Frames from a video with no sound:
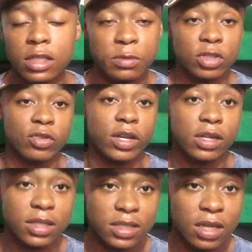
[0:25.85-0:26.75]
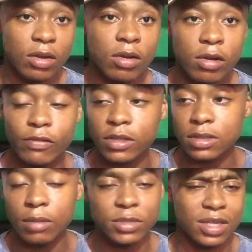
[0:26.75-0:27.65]
He's been training at centre-half,
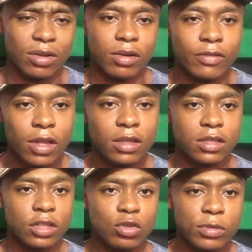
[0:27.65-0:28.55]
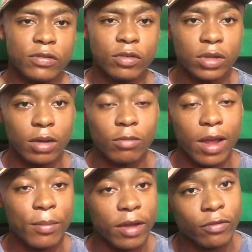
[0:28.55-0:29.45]
and central midfield and
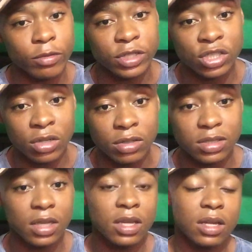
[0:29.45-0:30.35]
right-back for his chance.